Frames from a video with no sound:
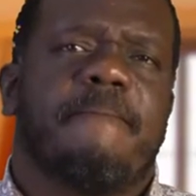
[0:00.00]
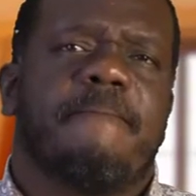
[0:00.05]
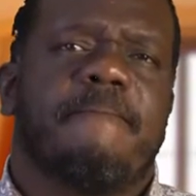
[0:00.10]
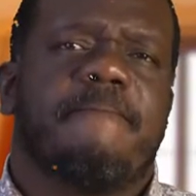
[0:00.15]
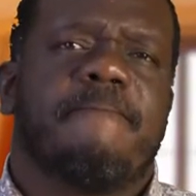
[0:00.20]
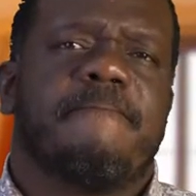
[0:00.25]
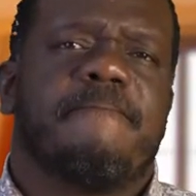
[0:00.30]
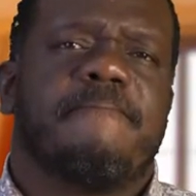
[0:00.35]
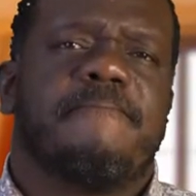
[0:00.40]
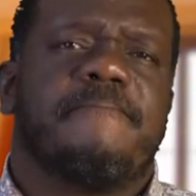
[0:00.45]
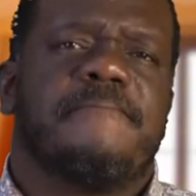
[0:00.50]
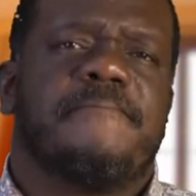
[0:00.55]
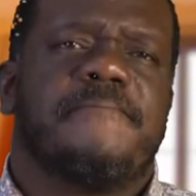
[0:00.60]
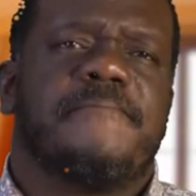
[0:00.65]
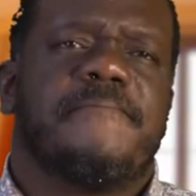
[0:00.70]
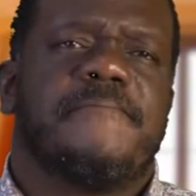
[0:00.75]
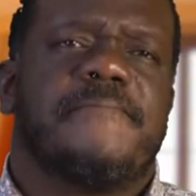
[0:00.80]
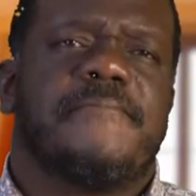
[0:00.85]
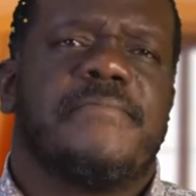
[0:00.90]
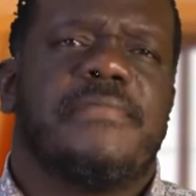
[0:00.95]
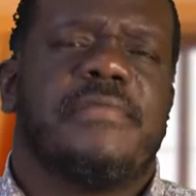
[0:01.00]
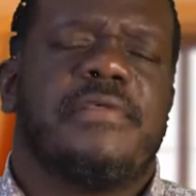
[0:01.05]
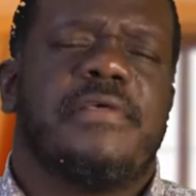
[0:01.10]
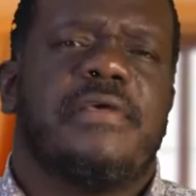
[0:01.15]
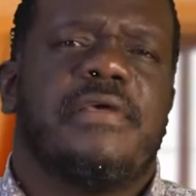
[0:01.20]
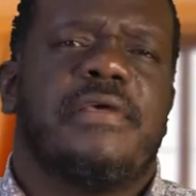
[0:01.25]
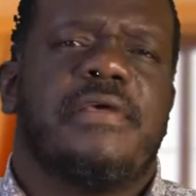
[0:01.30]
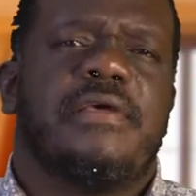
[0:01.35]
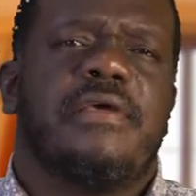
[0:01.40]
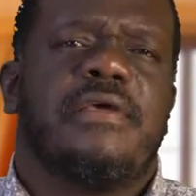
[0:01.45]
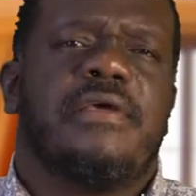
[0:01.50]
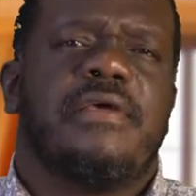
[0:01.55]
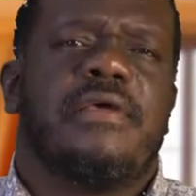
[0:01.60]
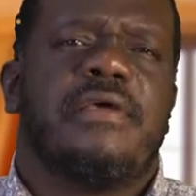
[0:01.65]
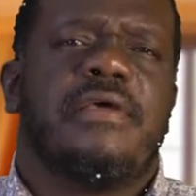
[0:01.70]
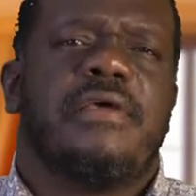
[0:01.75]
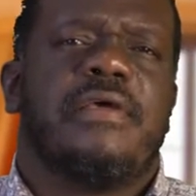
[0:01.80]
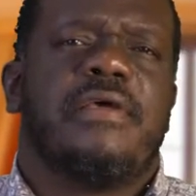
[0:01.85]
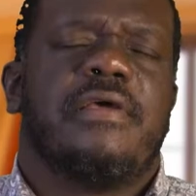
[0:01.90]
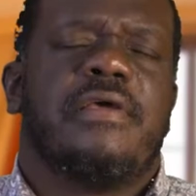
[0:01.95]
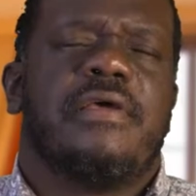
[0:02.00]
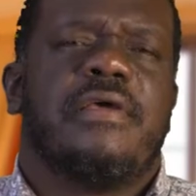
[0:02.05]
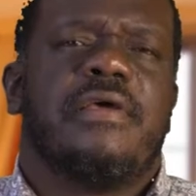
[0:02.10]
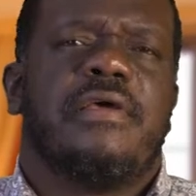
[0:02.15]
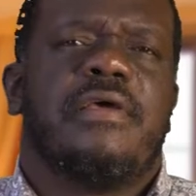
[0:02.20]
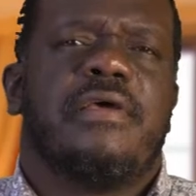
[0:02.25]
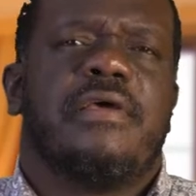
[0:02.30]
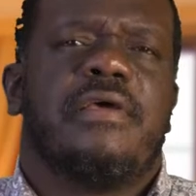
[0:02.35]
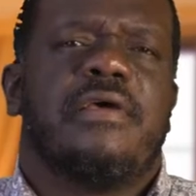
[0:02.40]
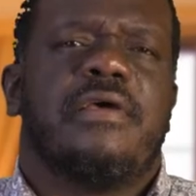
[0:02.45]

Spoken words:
Nobody speaks.